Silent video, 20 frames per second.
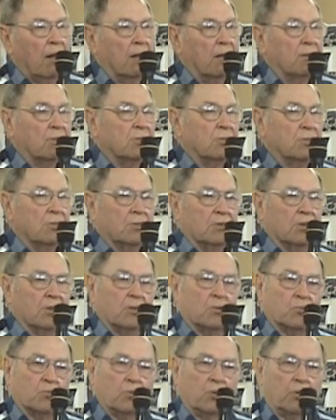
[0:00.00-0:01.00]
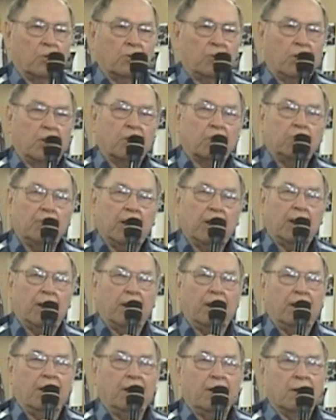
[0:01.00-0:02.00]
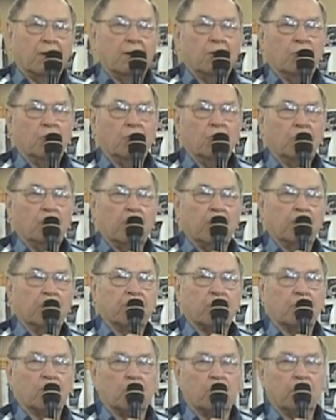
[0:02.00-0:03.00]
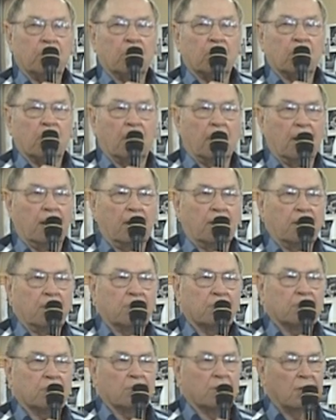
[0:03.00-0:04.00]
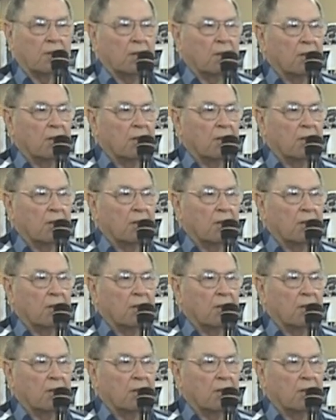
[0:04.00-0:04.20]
And she says, well, young man, you have to realize